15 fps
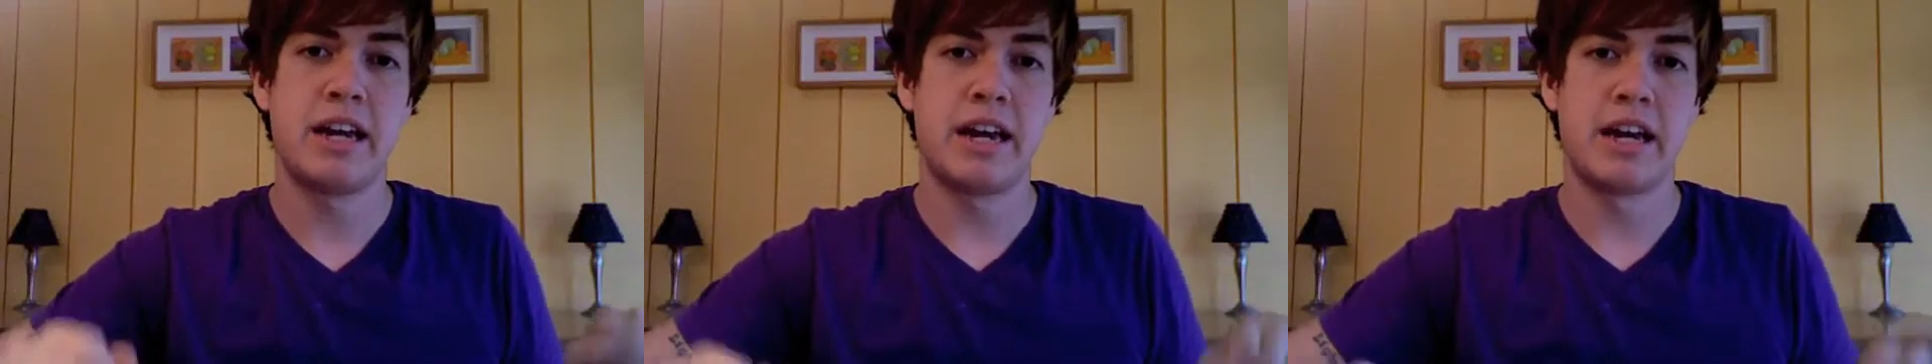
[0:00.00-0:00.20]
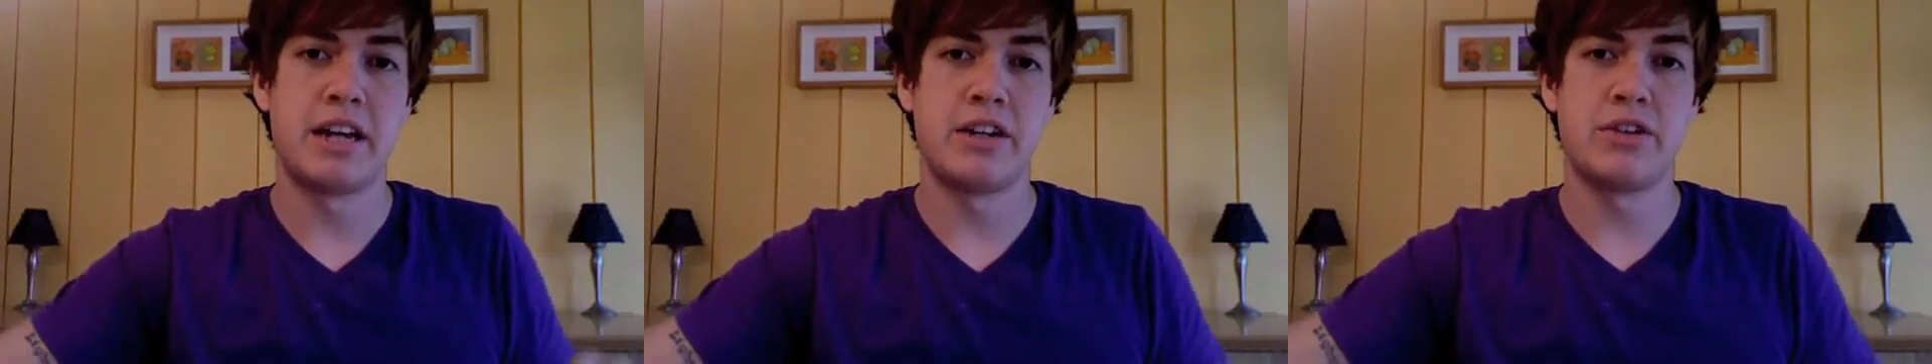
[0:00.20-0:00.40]

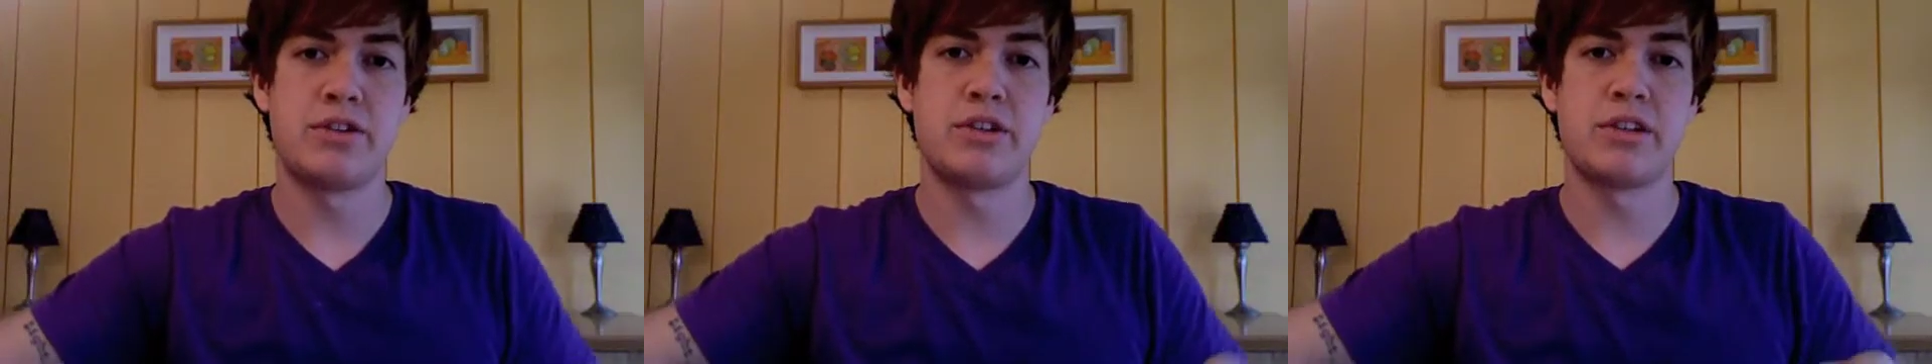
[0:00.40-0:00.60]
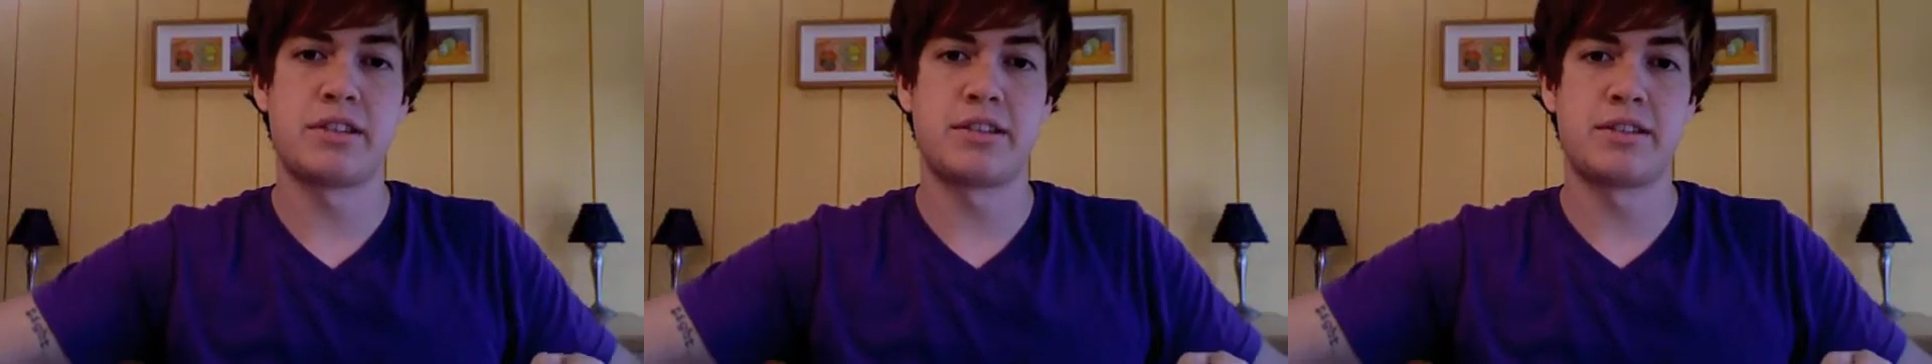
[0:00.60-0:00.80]
and you
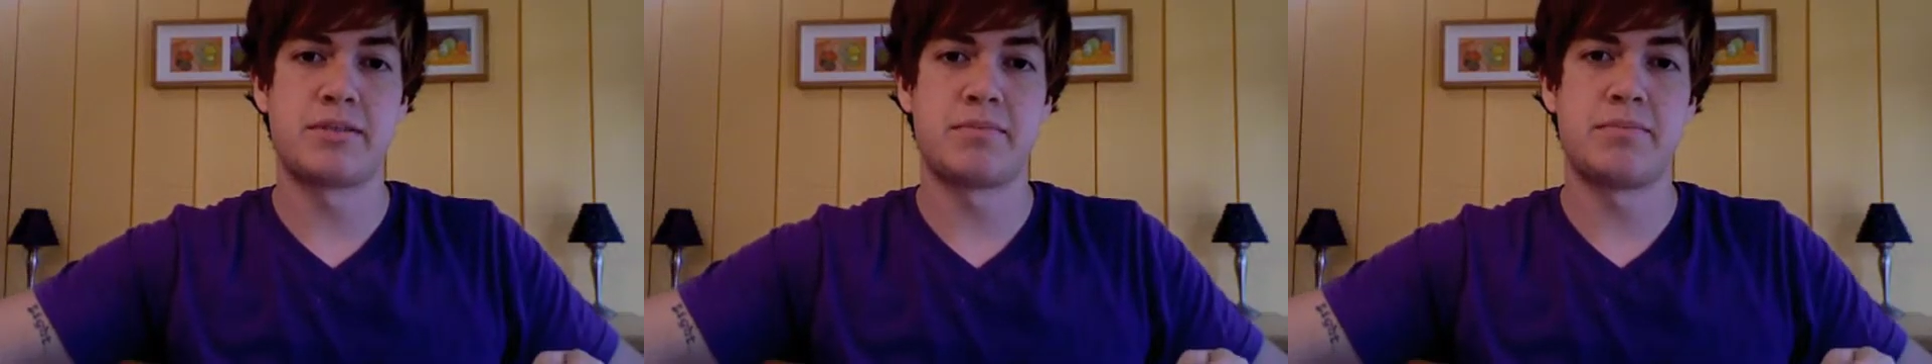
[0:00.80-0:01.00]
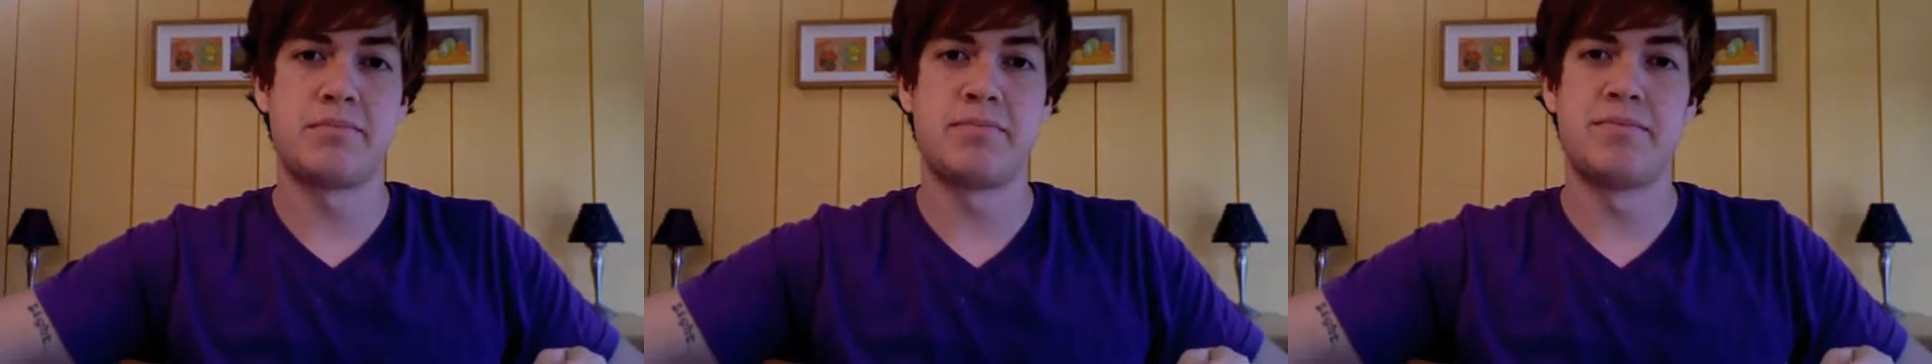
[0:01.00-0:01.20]

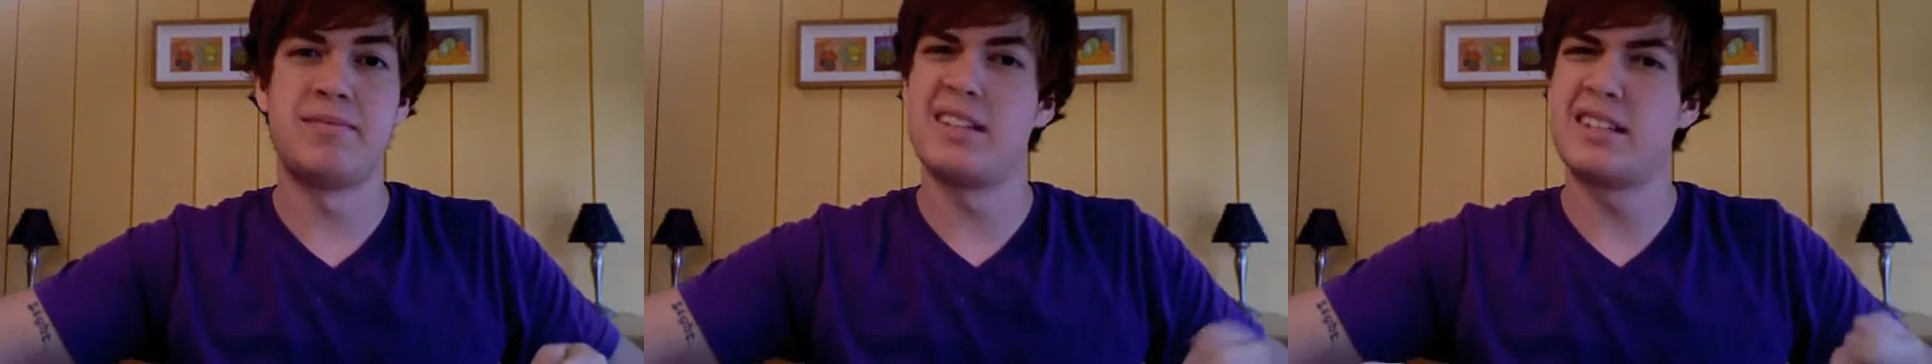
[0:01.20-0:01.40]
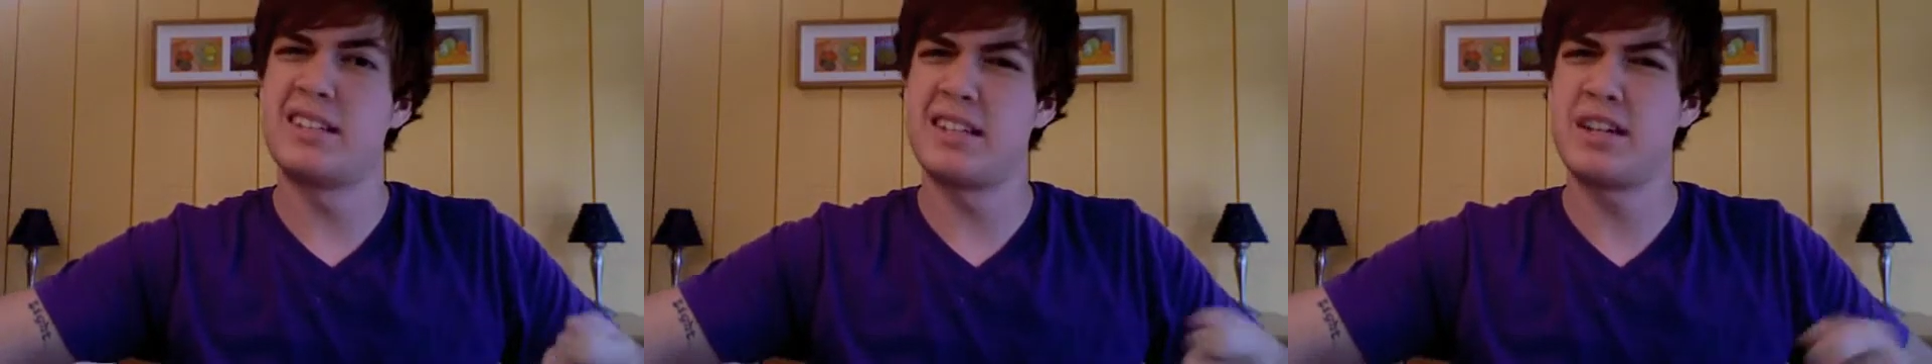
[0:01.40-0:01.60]
just
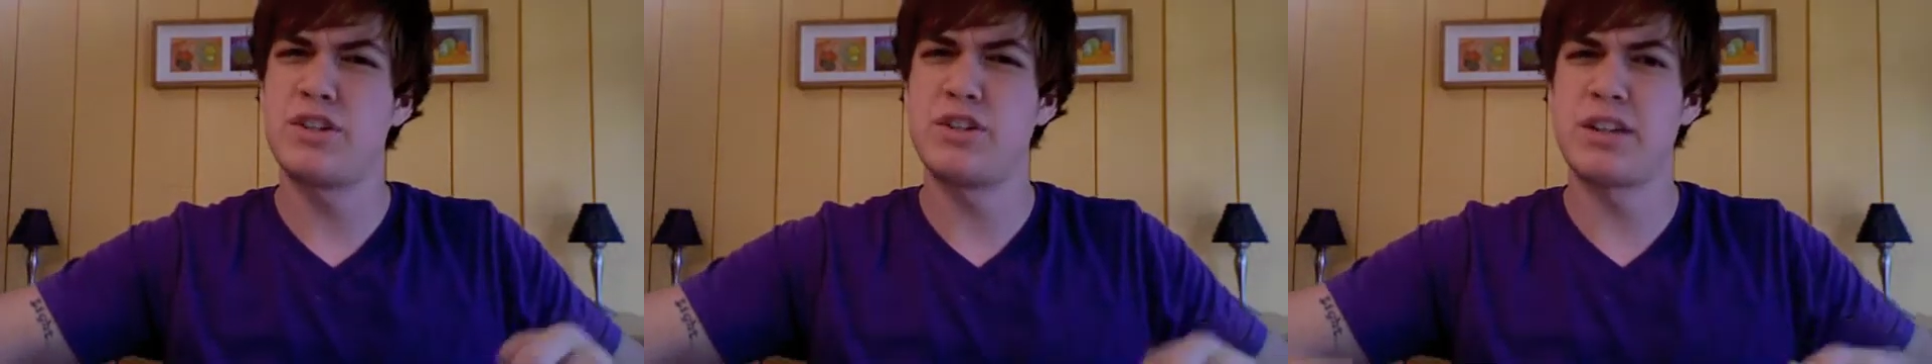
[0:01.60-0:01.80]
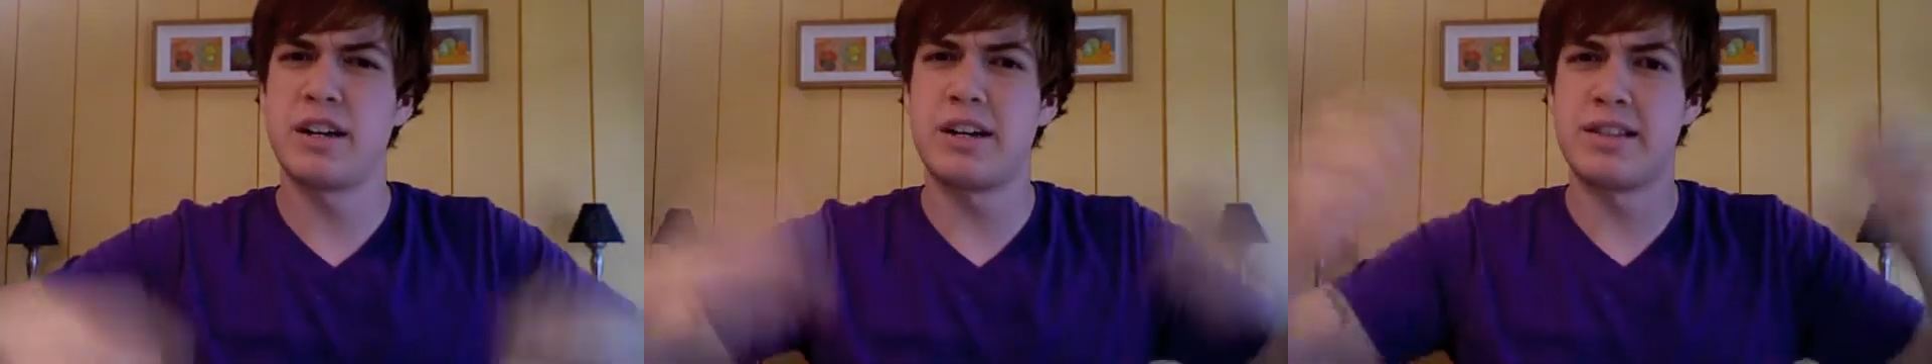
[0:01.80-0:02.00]

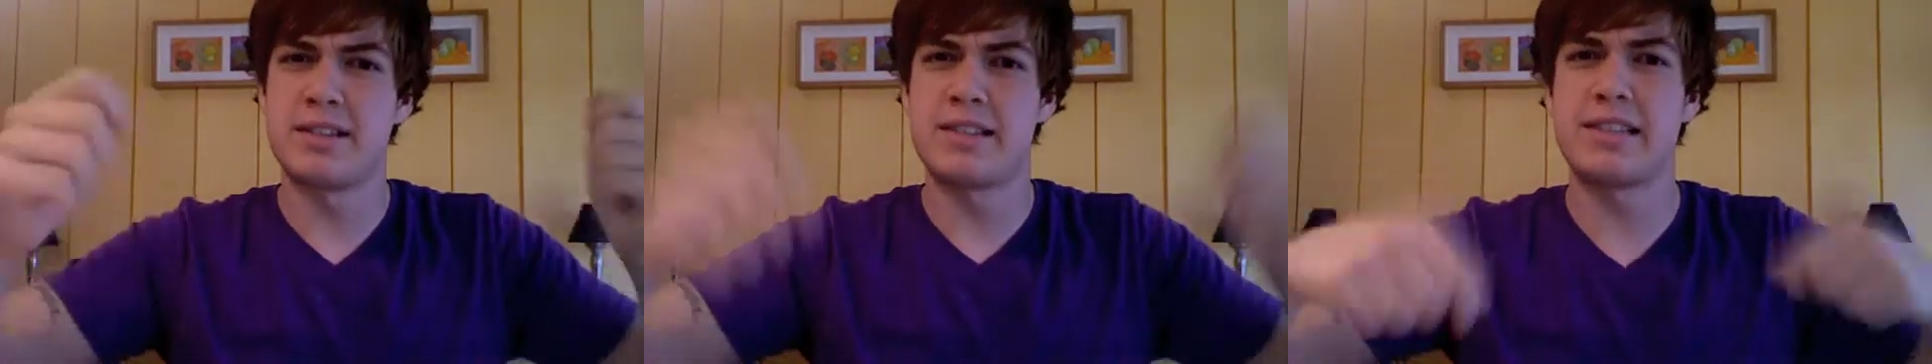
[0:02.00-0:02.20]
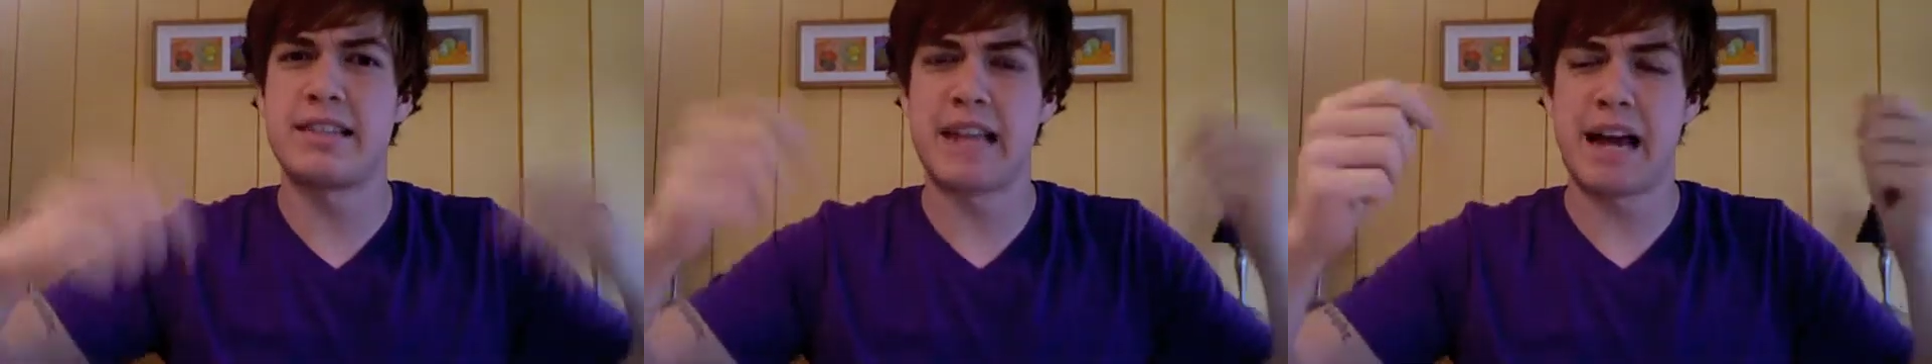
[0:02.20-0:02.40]
essentially
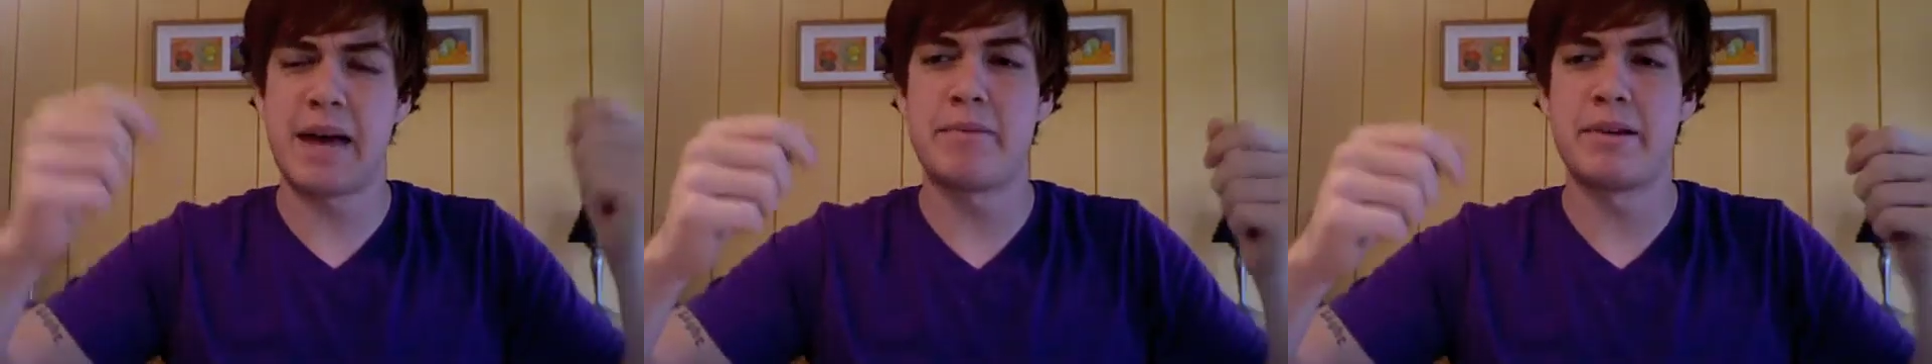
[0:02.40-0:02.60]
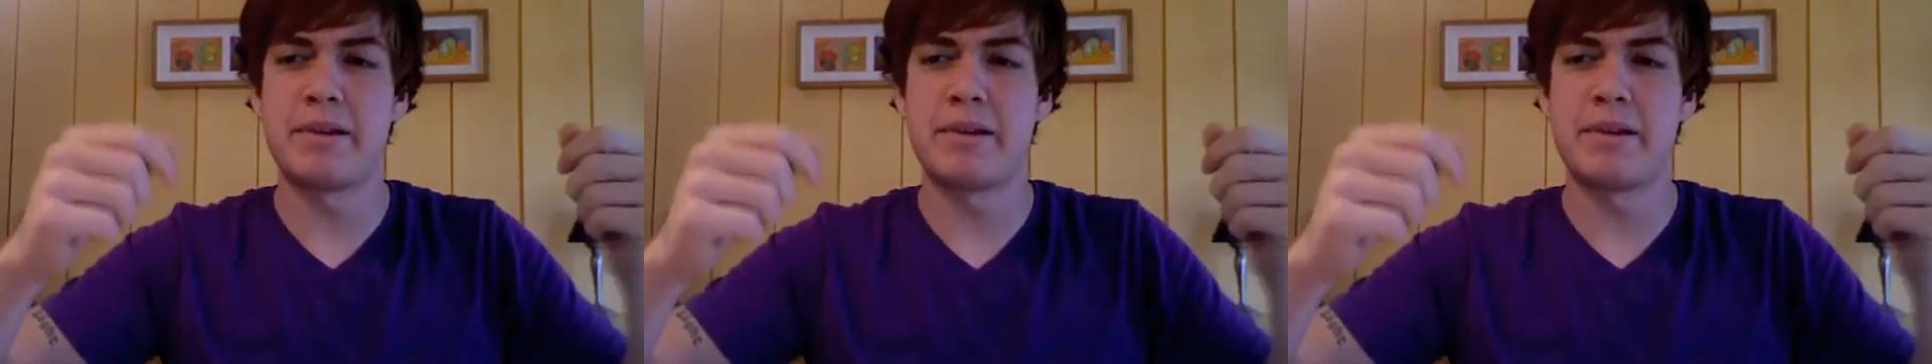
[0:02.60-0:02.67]
unsnap